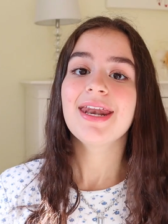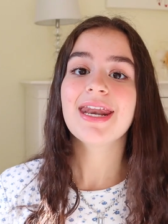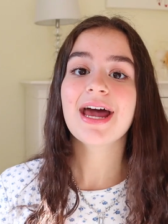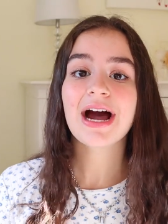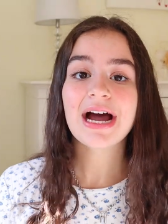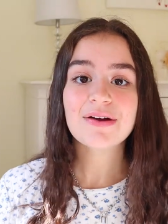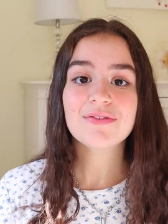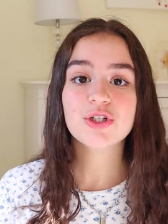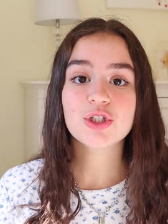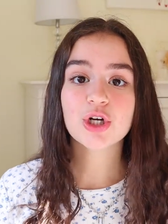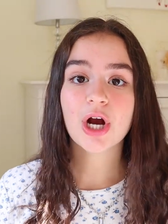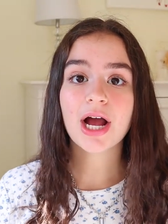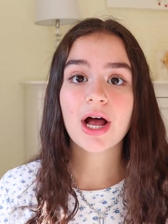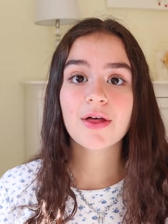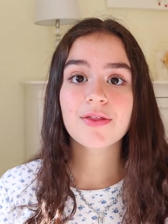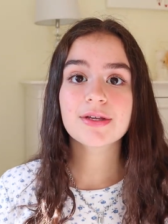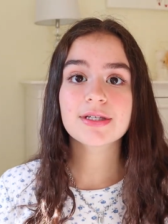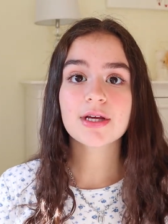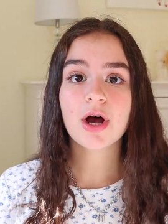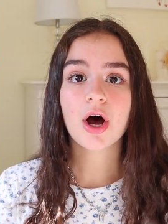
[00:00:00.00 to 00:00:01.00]
Now I have to try
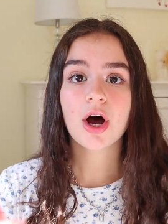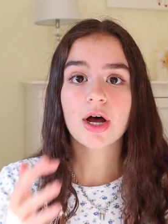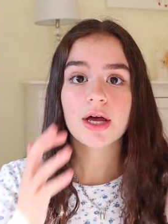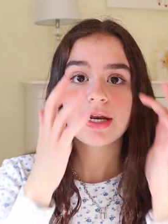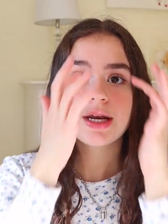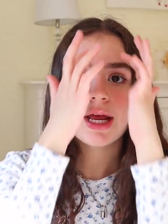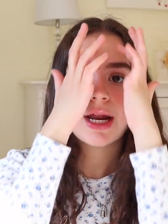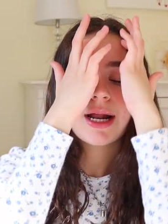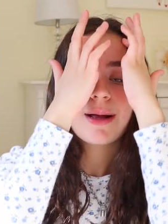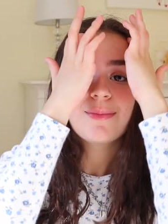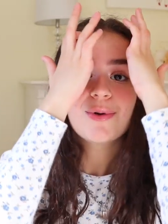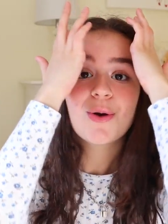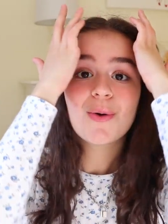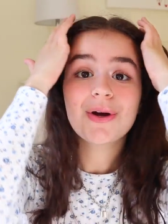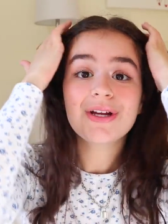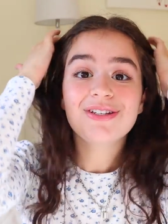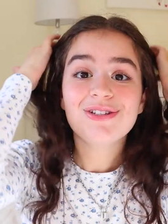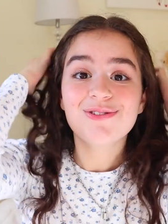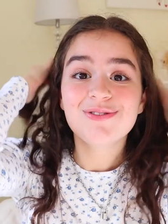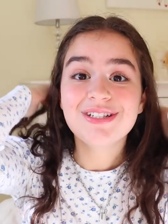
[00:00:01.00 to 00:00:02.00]
all this on and I'm
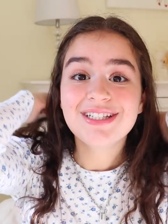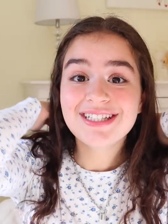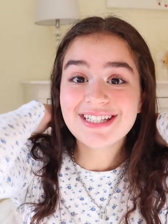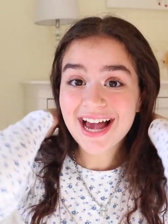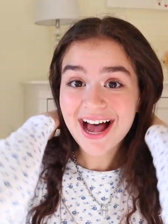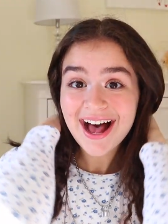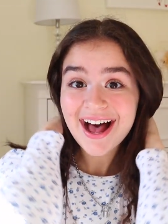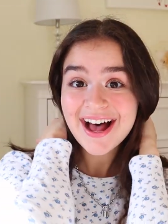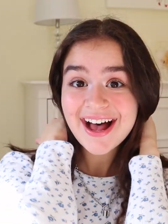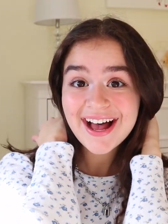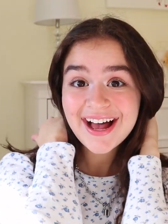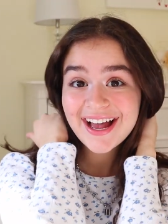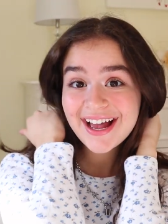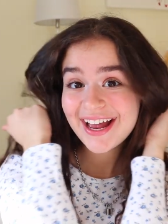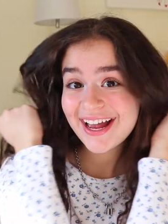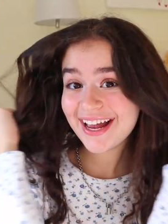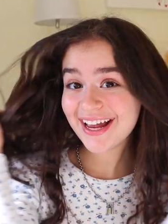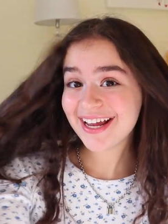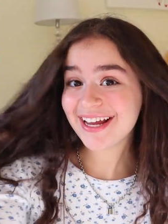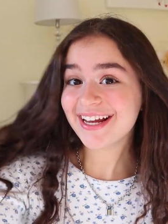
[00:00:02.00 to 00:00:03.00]
going to
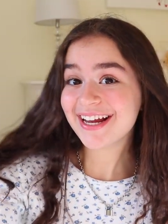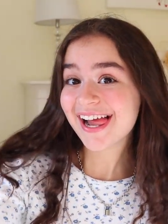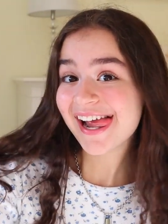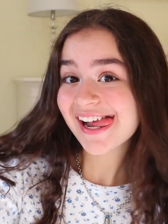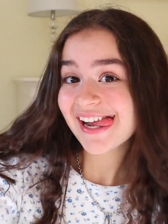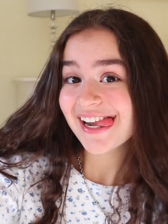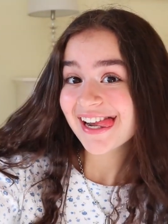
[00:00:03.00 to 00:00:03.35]
die.